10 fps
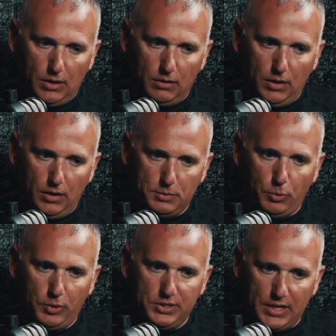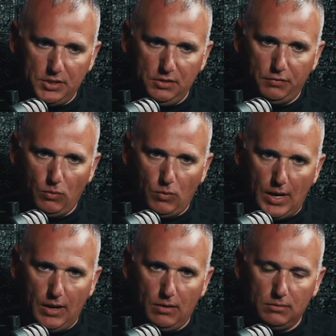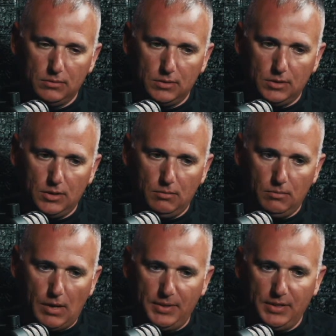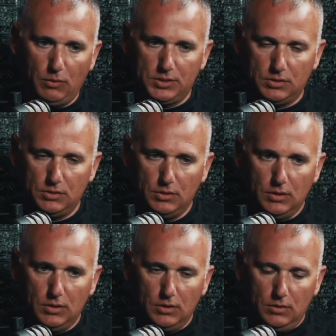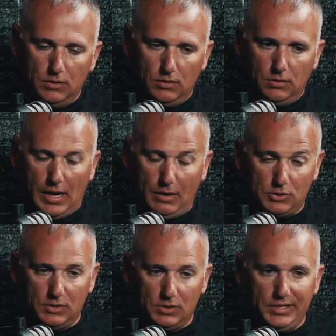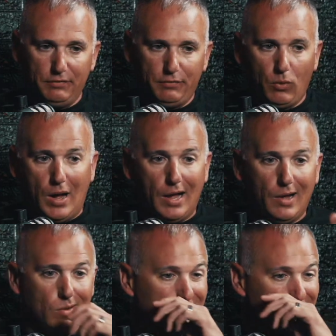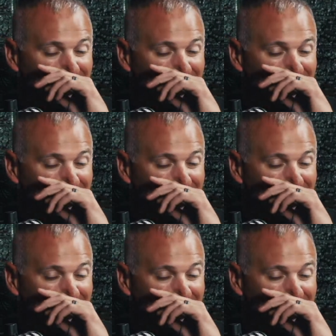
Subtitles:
it was pretty sketchy for a while. I mean, I was on scene for a while,